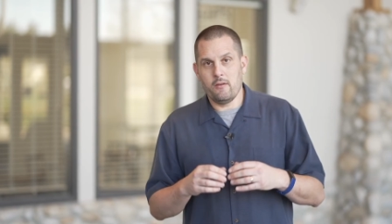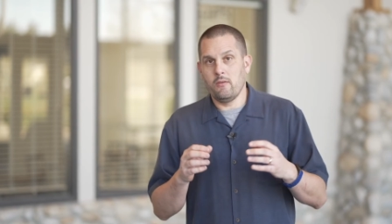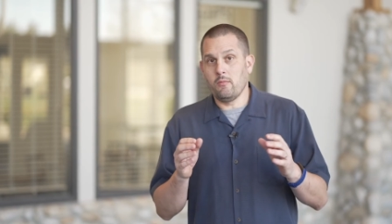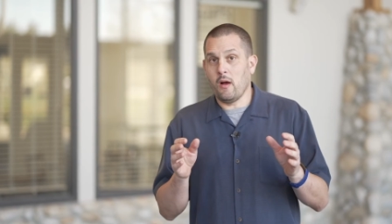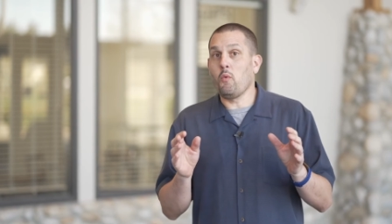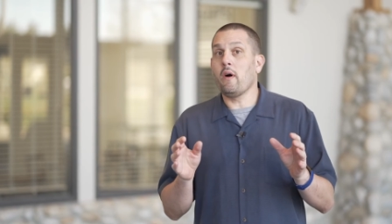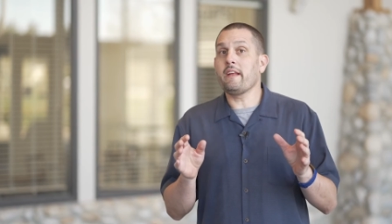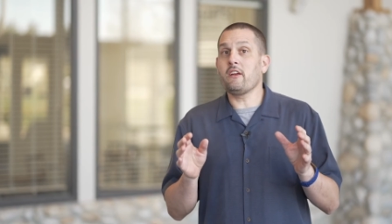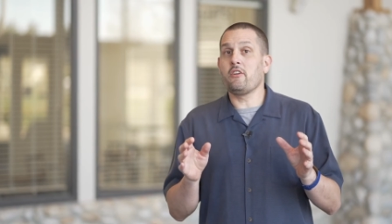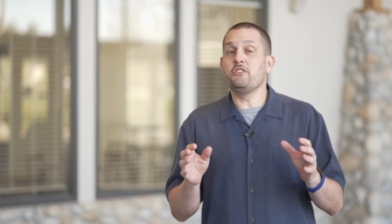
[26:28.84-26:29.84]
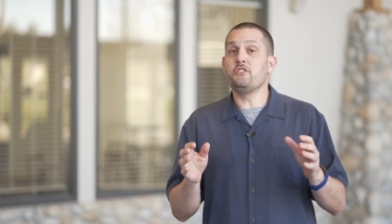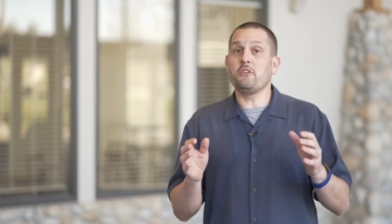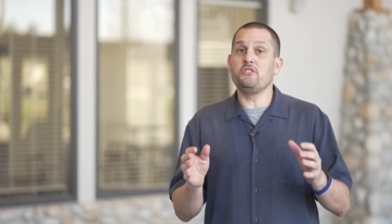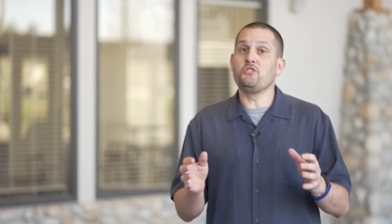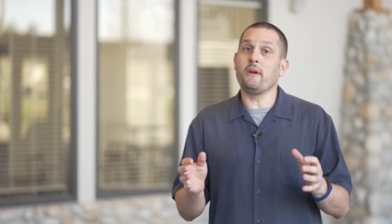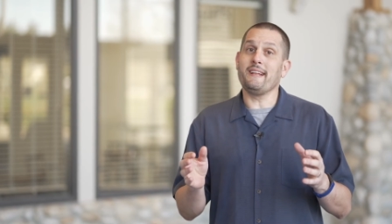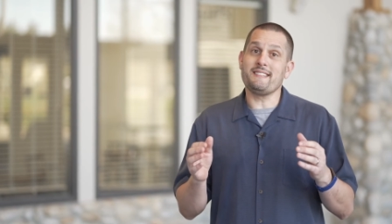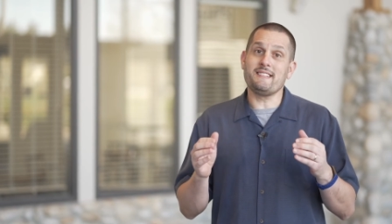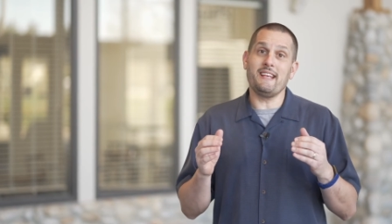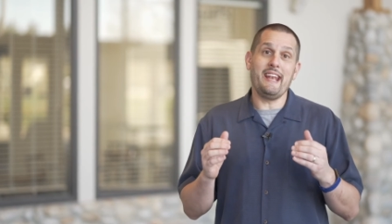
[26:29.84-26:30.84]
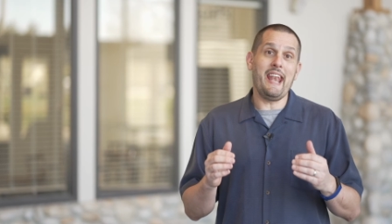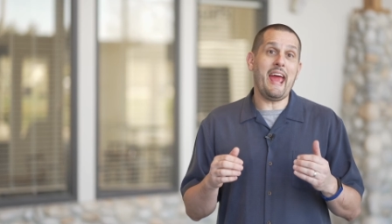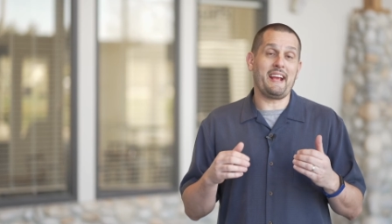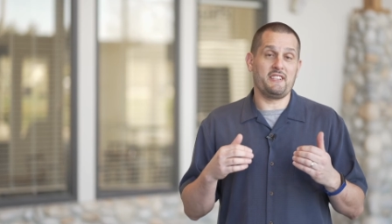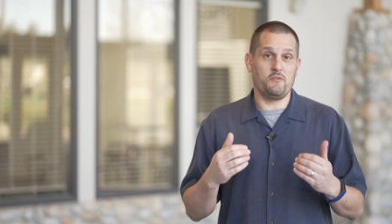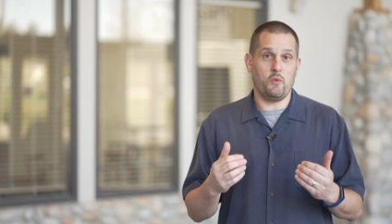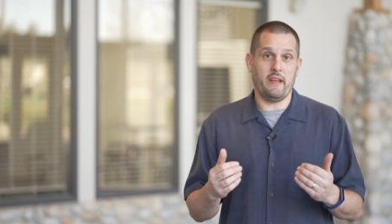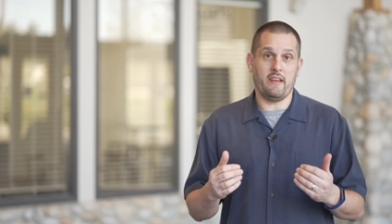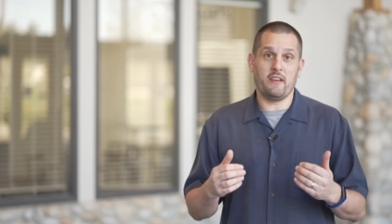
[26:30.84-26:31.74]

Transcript: Well, I want to encourage you to join us next week,